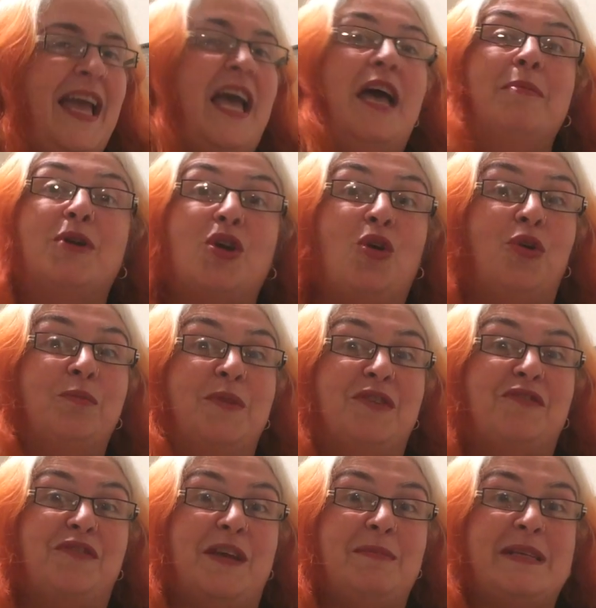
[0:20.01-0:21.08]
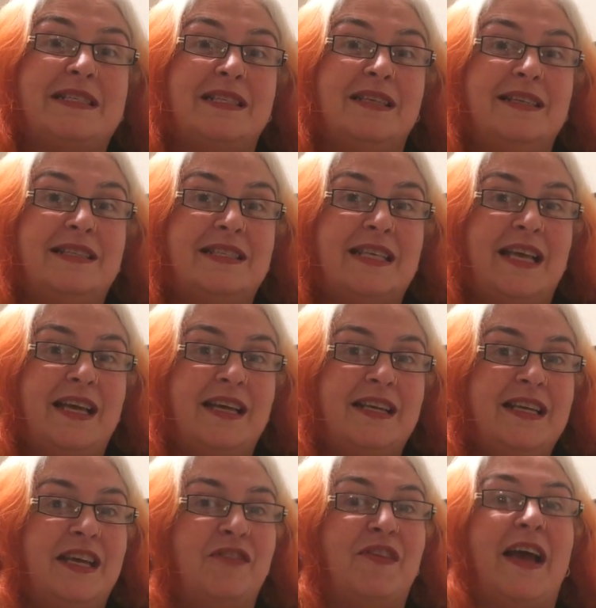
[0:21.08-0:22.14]
Emma Goldman famously
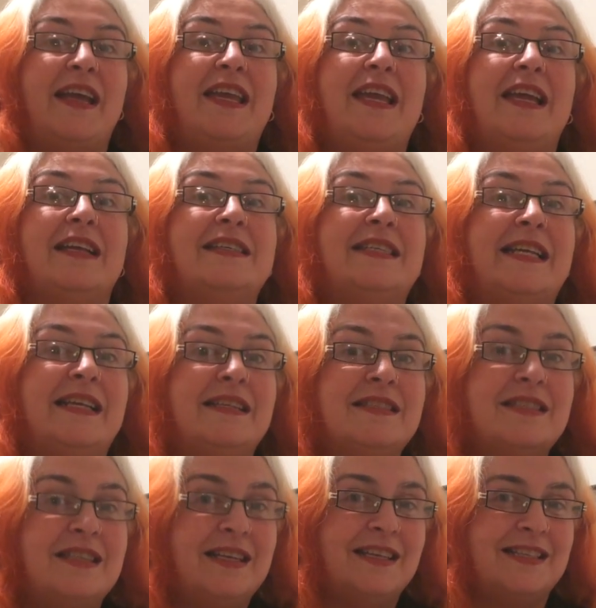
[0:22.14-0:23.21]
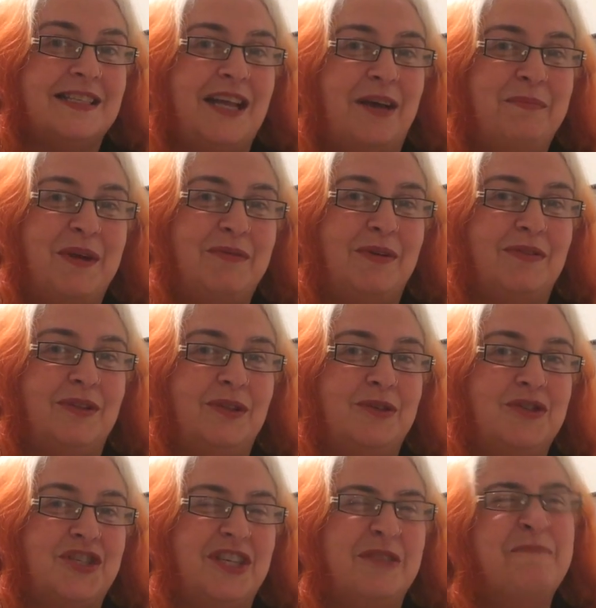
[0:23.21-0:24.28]
said, if I can't dance, then it's not my
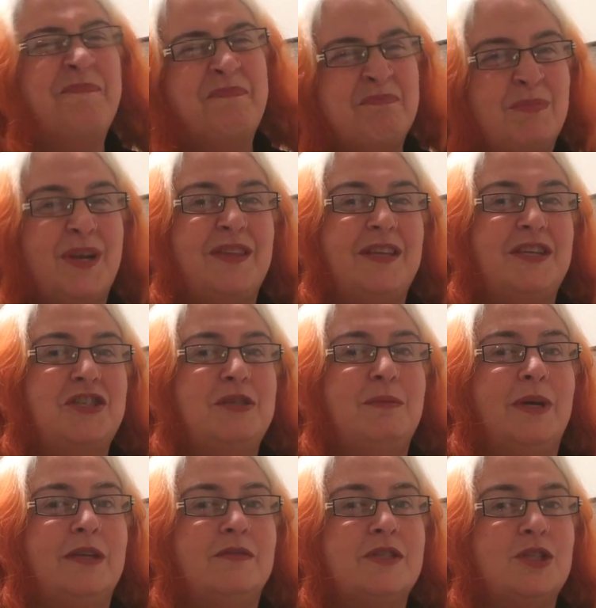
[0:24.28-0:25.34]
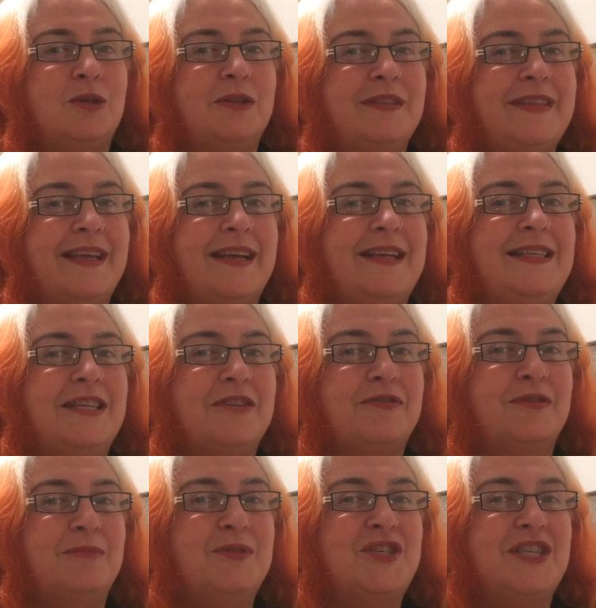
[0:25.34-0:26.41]
revolution. But I think she might have stolen that idea
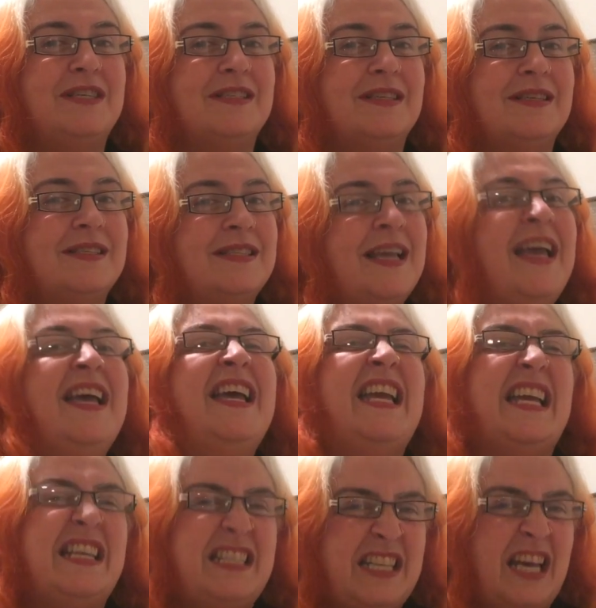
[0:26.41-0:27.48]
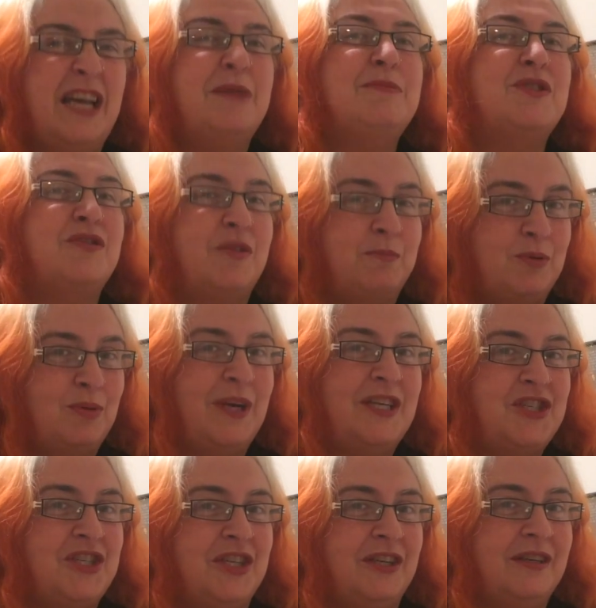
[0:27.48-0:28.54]
from Jesus. In times of
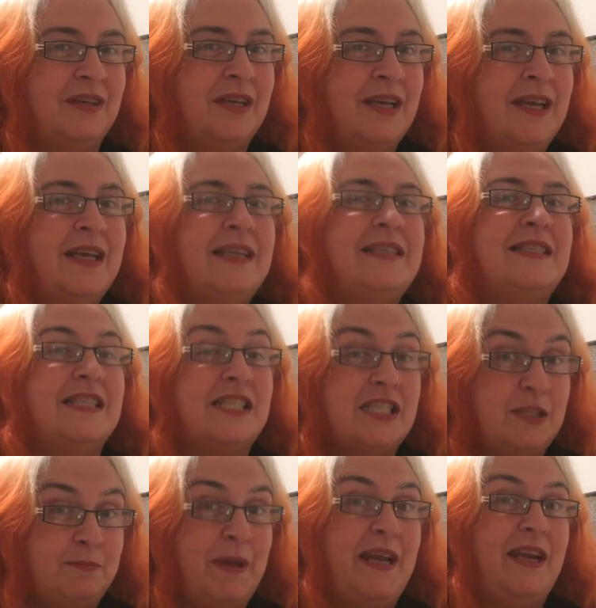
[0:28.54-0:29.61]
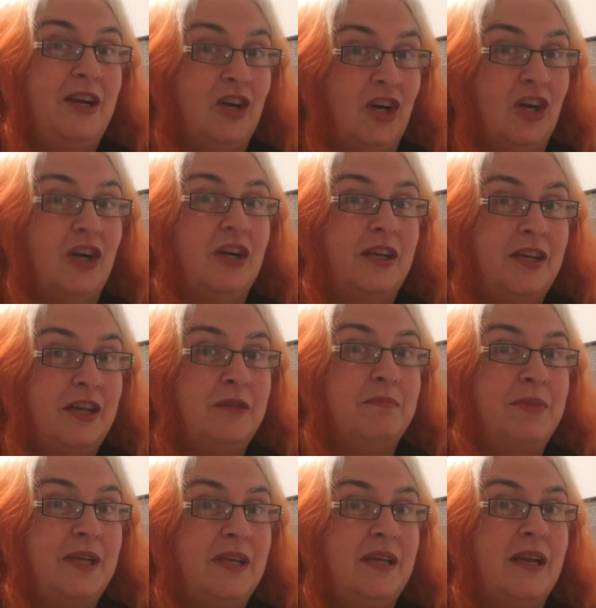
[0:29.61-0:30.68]
oppression, Despair can
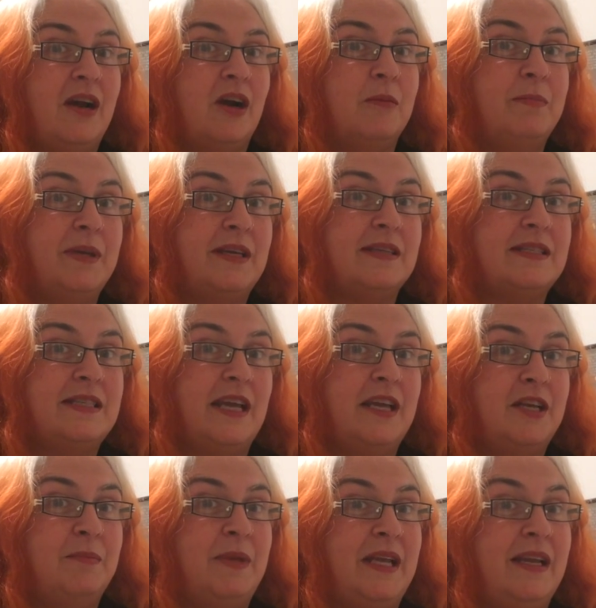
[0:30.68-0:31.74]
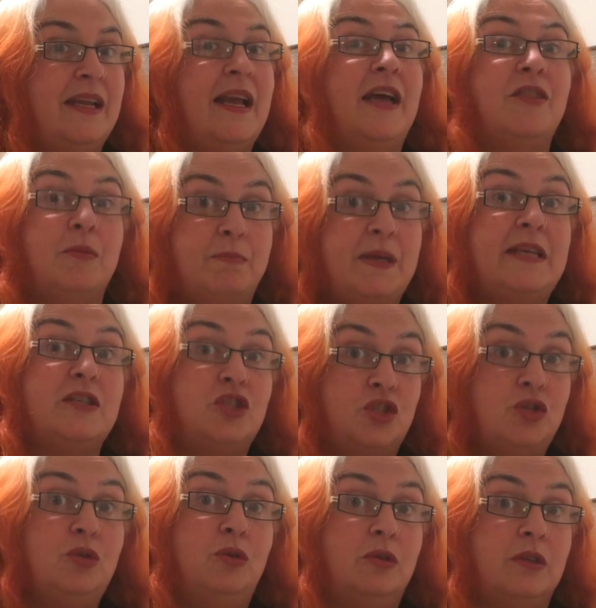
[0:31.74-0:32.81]
be our biggest enemy and the
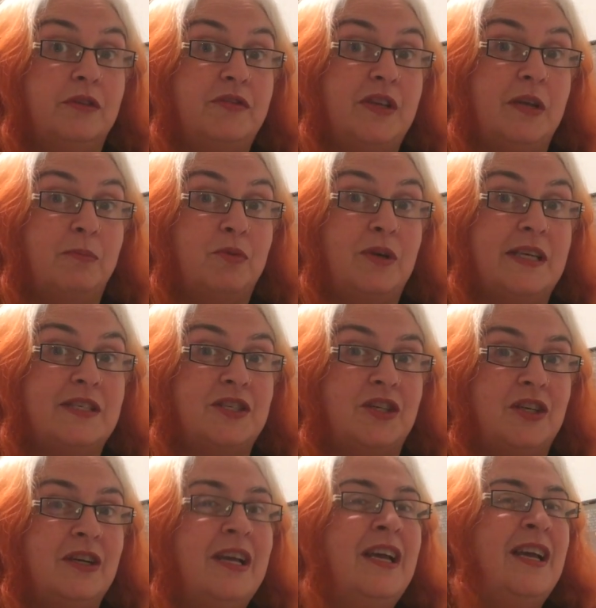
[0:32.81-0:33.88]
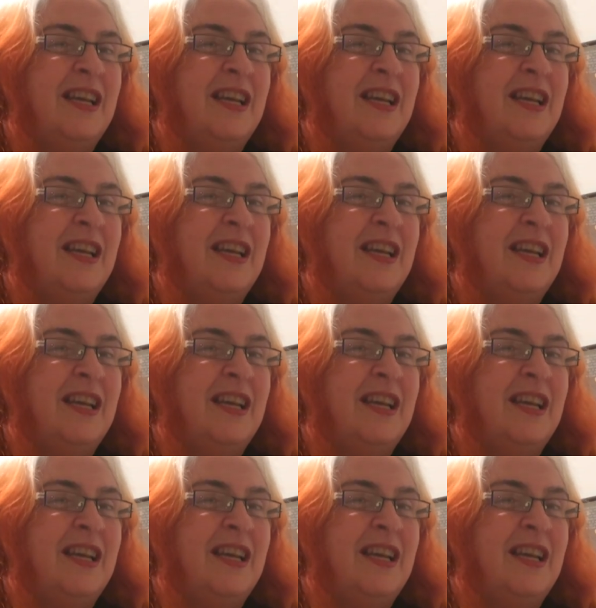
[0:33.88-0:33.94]
biggest tool of the oppressor.